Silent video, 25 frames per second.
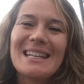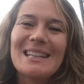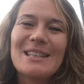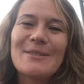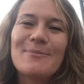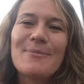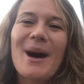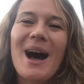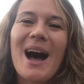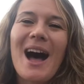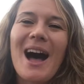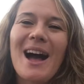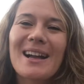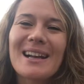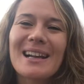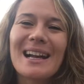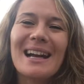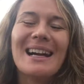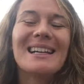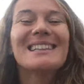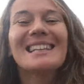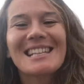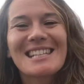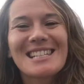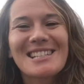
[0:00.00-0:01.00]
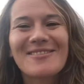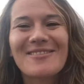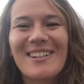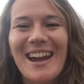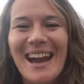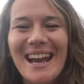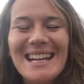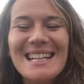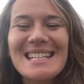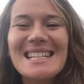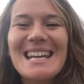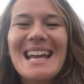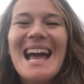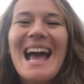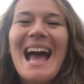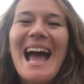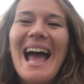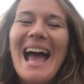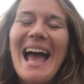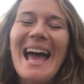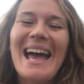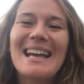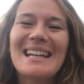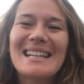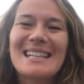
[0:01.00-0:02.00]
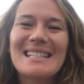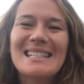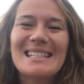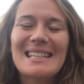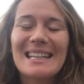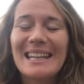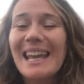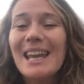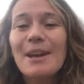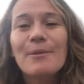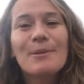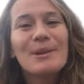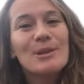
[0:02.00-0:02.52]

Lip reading: in the park unless it rained, and yeah,